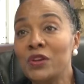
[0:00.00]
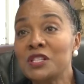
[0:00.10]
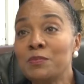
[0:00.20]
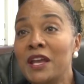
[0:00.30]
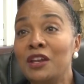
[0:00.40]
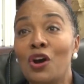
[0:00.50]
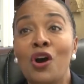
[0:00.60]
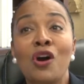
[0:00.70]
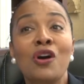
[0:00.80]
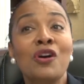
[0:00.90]
explain
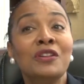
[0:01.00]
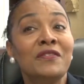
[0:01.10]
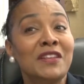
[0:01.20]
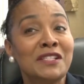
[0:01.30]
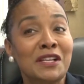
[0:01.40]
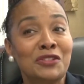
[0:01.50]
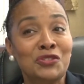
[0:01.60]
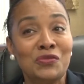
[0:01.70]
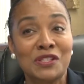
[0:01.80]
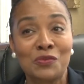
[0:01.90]
all of this at the
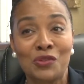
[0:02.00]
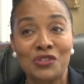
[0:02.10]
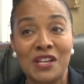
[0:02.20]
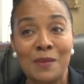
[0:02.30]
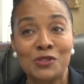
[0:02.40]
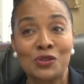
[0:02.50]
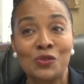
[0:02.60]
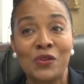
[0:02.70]
truancy workshop so